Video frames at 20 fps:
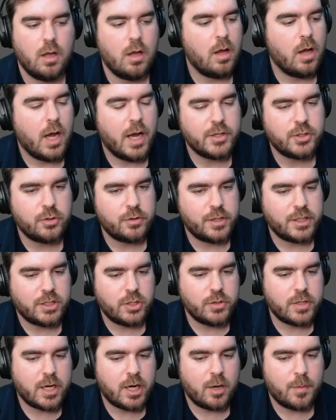I don't think
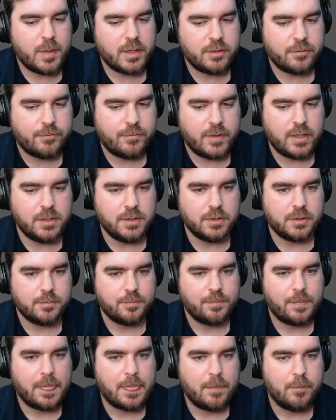you care about the Fiend,
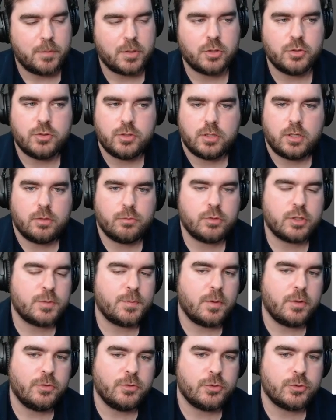because you can
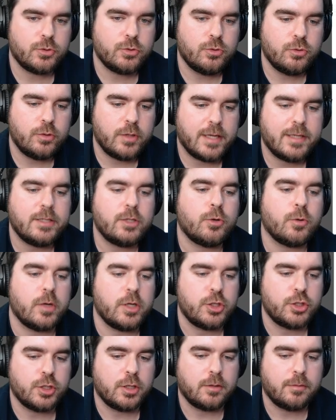respond to any
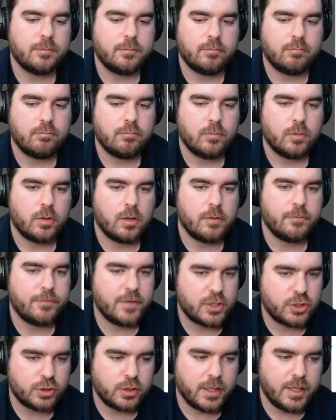creature.
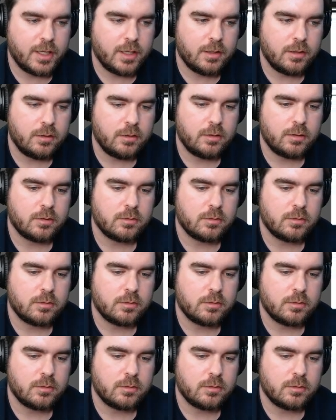Fetch land.